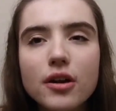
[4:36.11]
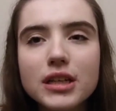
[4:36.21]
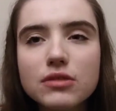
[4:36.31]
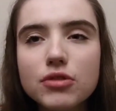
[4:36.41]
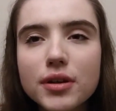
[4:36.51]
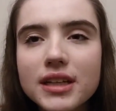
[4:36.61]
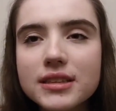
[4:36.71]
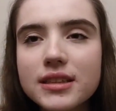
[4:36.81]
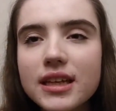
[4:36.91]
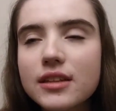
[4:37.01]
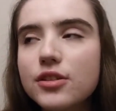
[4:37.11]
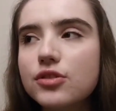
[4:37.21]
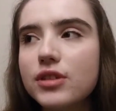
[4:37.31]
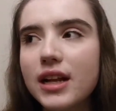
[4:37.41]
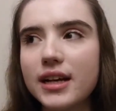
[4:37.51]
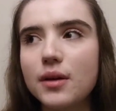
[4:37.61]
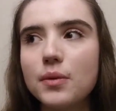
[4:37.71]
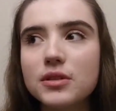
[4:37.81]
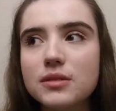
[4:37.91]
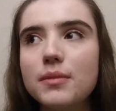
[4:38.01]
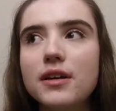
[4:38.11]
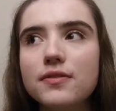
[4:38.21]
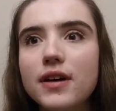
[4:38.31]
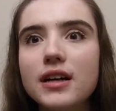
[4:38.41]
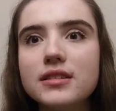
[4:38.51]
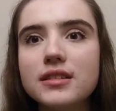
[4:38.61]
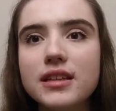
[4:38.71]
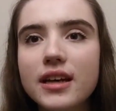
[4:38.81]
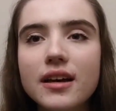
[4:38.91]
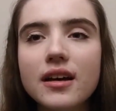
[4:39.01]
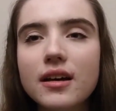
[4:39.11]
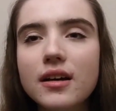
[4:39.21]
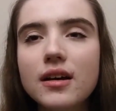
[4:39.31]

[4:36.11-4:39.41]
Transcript: only route into the industry like I was in my first year.